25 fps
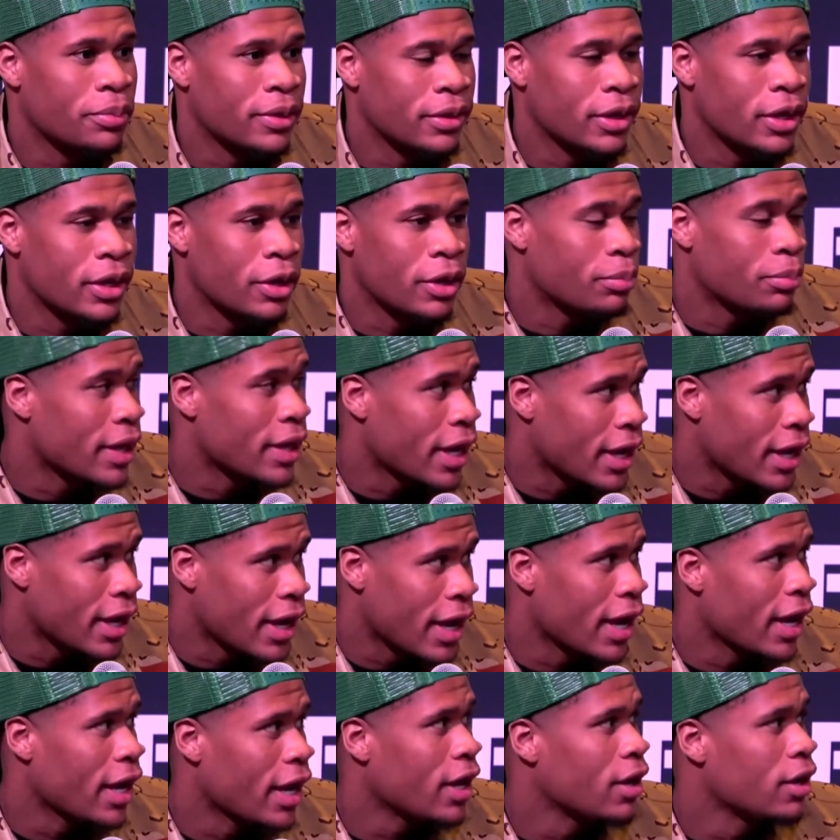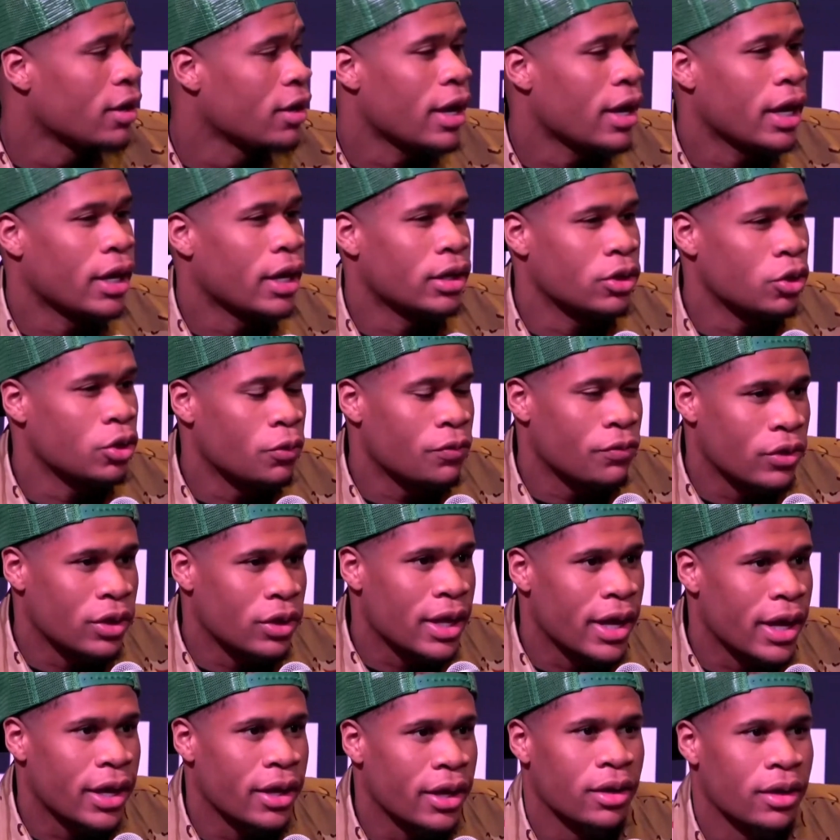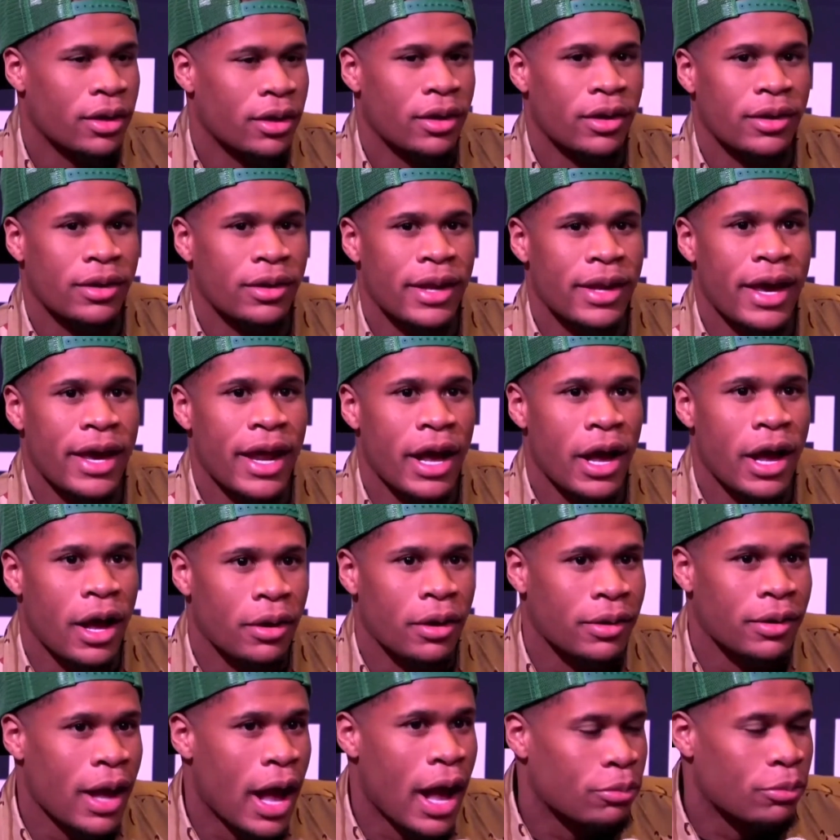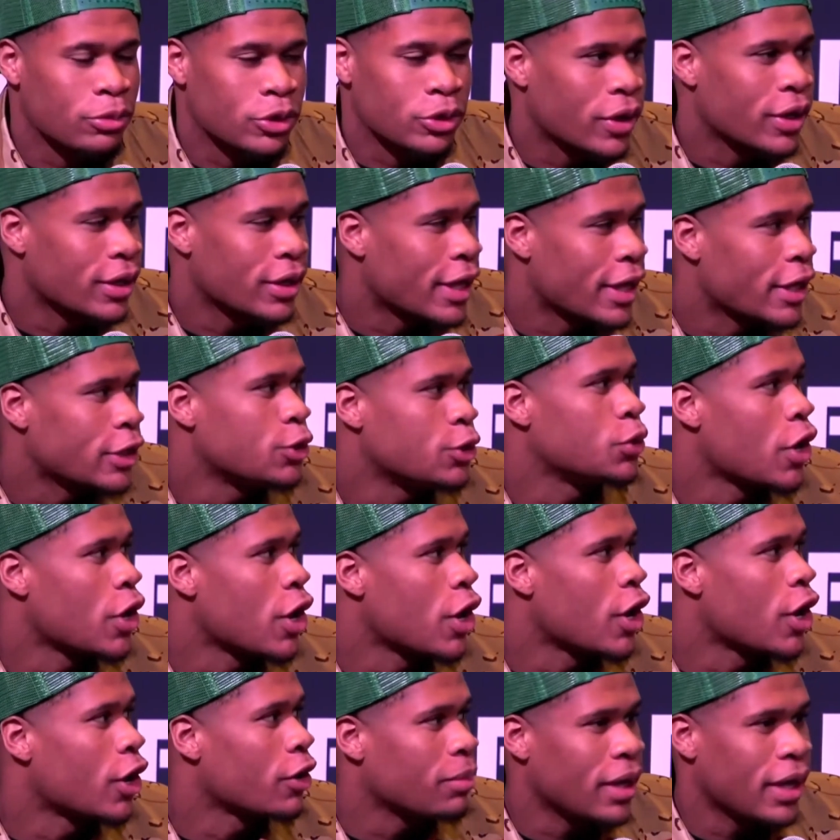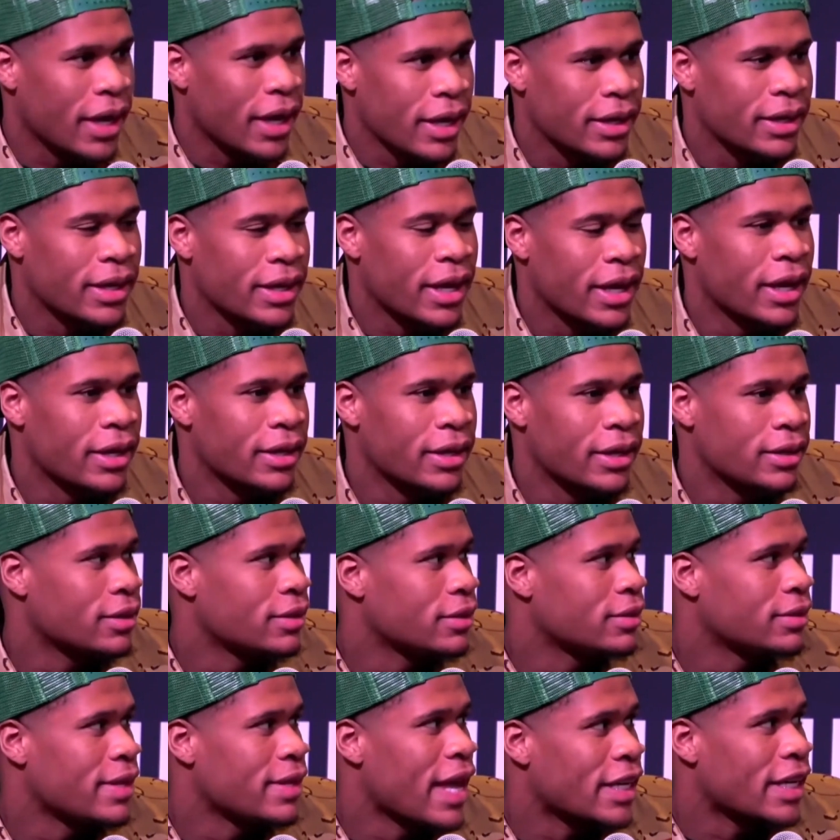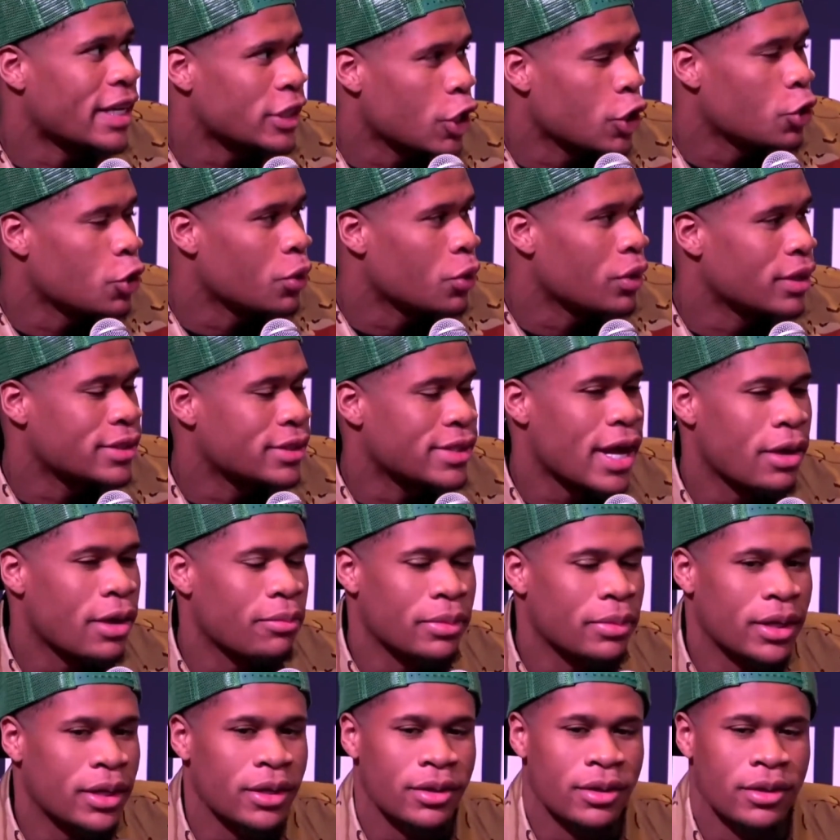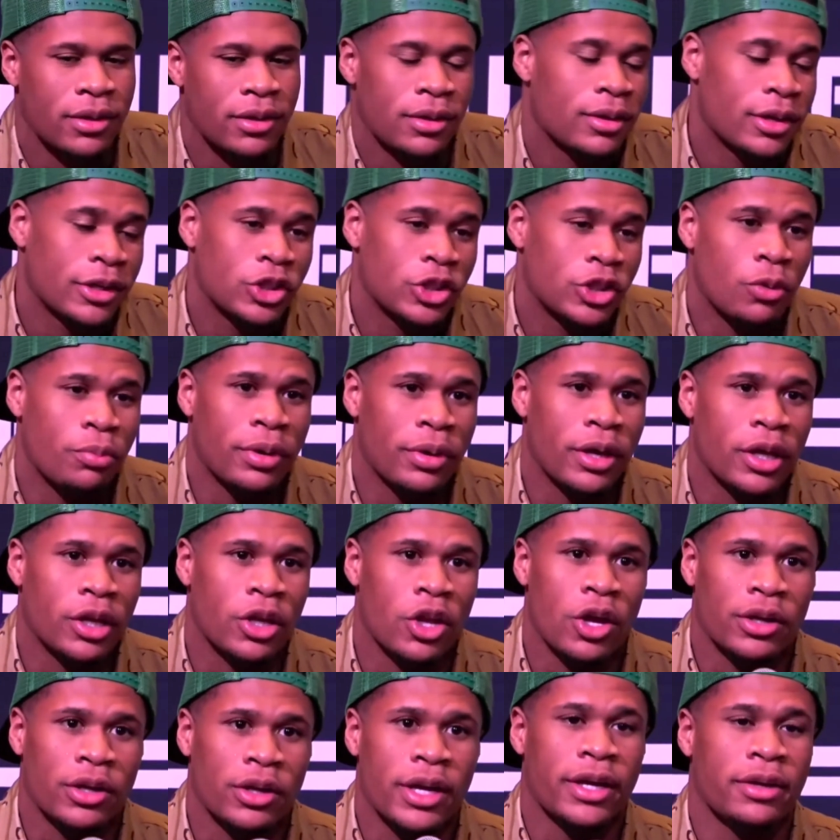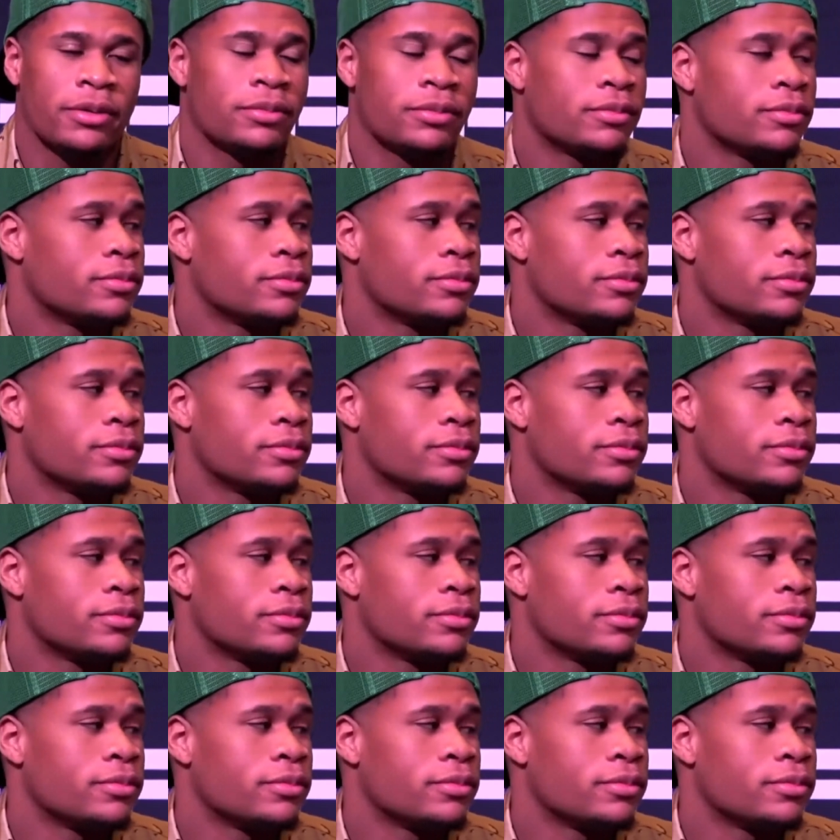plan A, and you feel like that I'm just going to let you dog me, and that's how you're going to stop me, it's going to be a long night.